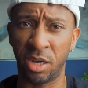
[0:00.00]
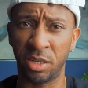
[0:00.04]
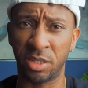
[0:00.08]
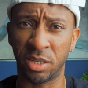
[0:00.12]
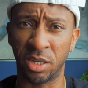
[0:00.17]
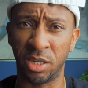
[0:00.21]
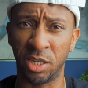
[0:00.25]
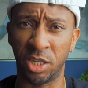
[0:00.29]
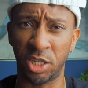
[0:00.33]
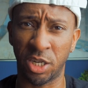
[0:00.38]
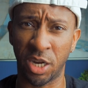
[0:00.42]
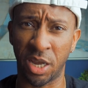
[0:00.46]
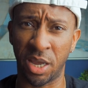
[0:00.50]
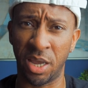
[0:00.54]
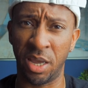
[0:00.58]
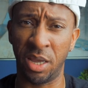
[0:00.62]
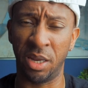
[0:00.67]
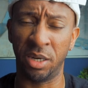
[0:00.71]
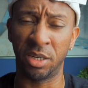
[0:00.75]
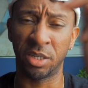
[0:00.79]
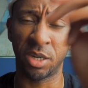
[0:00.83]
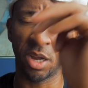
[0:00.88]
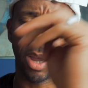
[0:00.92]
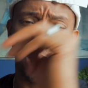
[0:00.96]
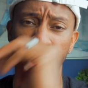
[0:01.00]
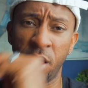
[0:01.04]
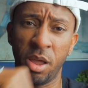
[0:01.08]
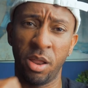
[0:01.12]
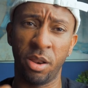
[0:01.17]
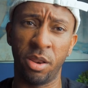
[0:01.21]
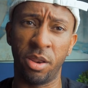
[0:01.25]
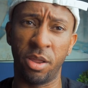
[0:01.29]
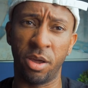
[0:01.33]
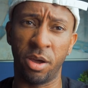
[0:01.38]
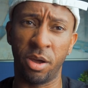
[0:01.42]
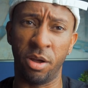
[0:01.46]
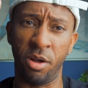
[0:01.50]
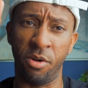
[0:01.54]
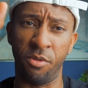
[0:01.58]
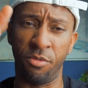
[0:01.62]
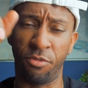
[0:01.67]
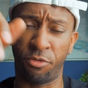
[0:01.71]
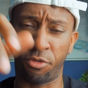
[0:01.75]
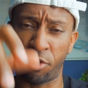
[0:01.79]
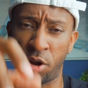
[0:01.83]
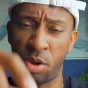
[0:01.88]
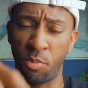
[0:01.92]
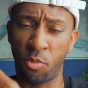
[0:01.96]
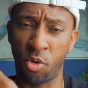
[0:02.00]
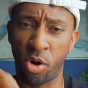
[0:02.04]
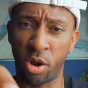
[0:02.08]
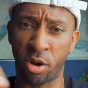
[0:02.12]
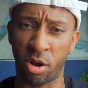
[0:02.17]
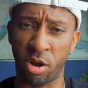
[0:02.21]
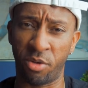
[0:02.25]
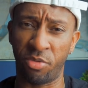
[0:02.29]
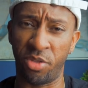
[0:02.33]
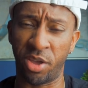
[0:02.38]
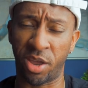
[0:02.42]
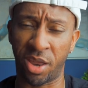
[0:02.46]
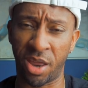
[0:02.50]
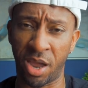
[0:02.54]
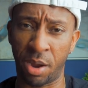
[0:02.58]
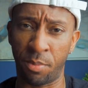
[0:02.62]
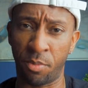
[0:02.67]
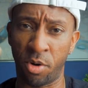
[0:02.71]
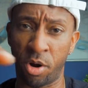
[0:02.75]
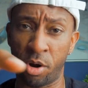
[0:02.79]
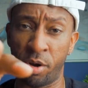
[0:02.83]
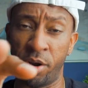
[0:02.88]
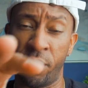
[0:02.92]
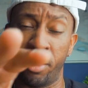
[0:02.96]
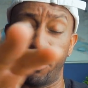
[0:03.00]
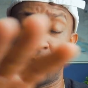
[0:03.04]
doesn't change the framework of the camera,